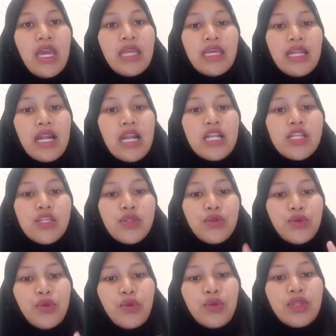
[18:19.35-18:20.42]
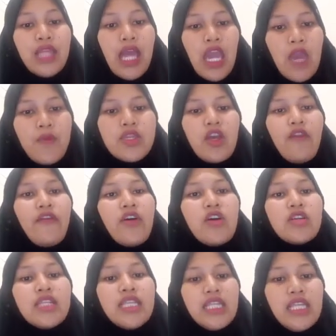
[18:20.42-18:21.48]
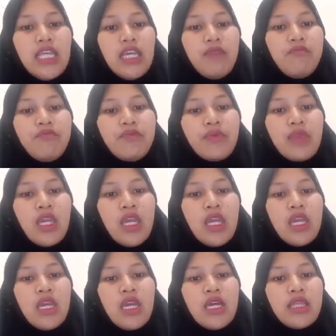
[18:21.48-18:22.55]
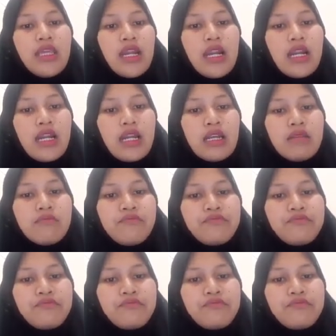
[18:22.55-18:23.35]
There are two types of OGG. There are